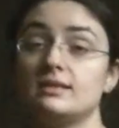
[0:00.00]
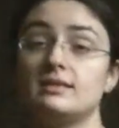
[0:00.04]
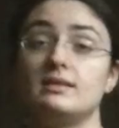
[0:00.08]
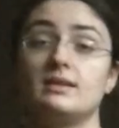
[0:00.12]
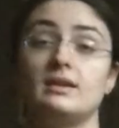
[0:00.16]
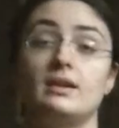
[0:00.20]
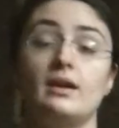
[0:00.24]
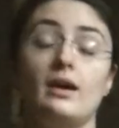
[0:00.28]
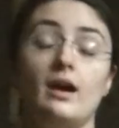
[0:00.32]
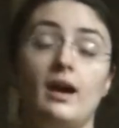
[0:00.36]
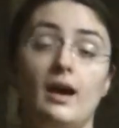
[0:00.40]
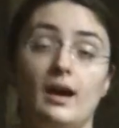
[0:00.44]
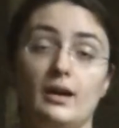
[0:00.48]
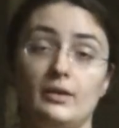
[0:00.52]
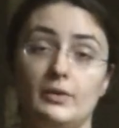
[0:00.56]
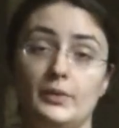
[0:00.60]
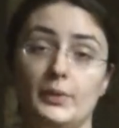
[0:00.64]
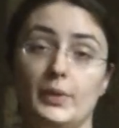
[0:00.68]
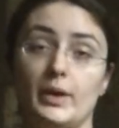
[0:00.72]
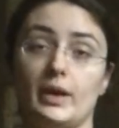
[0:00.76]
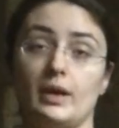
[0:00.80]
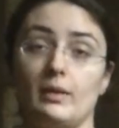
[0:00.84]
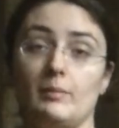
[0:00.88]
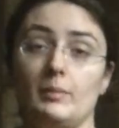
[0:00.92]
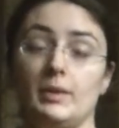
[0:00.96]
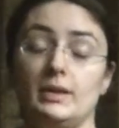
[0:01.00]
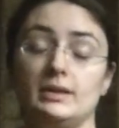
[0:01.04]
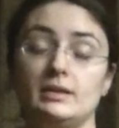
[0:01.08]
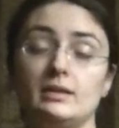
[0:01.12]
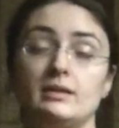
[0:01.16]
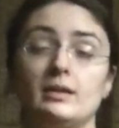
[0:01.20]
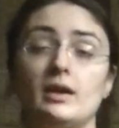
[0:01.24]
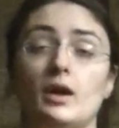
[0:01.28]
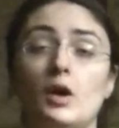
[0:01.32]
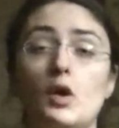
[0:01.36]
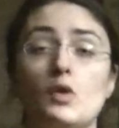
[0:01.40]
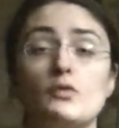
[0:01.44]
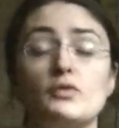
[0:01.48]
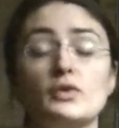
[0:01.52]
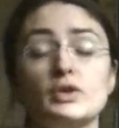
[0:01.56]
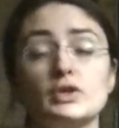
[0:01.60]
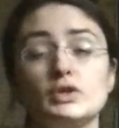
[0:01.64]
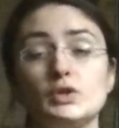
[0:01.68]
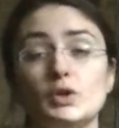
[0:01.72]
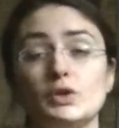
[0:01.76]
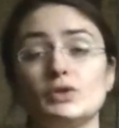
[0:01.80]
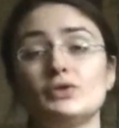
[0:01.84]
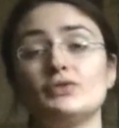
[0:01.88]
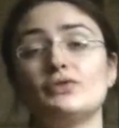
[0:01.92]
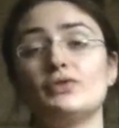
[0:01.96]
They're highly recommended. However,
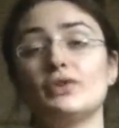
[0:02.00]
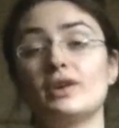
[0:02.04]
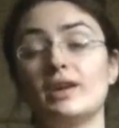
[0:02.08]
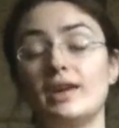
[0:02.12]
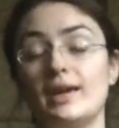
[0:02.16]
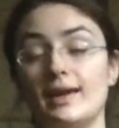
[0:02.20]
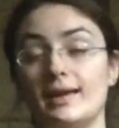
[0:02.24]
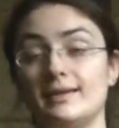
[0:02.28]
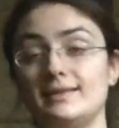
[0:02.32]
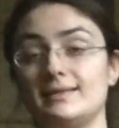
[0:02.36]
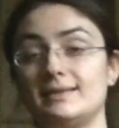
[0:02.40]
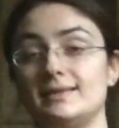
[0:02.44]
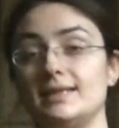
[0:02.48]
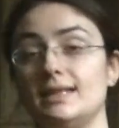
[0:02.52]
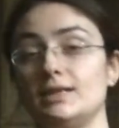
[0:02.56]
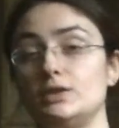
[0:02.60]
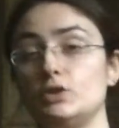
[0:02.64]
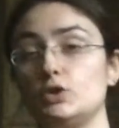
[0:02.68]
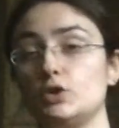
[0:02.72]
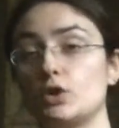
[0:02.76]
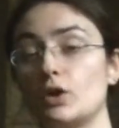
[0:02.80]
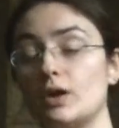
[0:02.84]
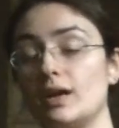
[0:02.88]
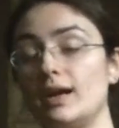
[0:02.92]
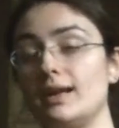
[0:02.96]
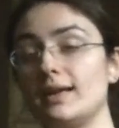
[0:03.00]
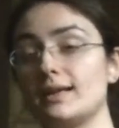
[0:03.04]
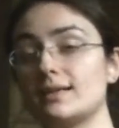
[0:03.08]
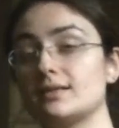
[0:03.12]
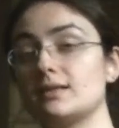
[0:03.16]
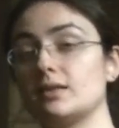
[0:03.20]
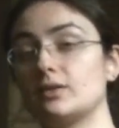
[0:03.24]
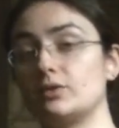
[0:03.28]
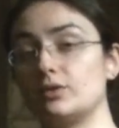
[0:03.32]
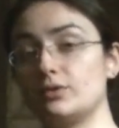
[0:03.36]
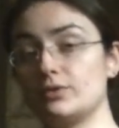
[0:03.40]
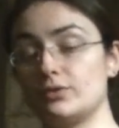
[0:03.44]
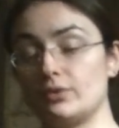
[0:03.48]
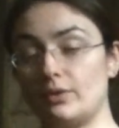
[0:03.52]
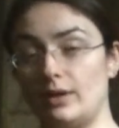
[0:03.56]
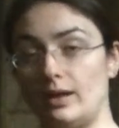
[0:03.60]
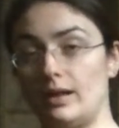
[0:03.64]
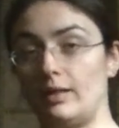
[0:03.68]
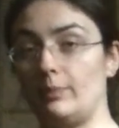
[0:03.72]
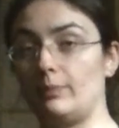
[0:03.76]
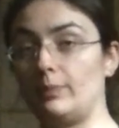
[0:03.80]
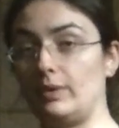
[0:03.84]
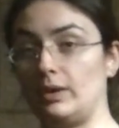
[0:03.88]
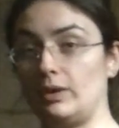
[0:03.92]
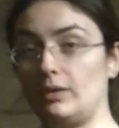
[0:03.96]
don't forget that your legs are also
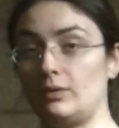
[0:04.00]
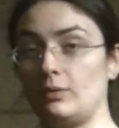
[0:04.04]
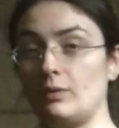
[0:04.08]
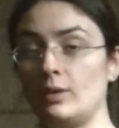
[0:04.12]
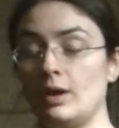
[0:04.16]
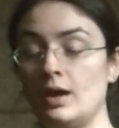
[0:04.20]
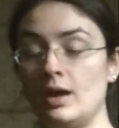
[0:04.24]
helping you.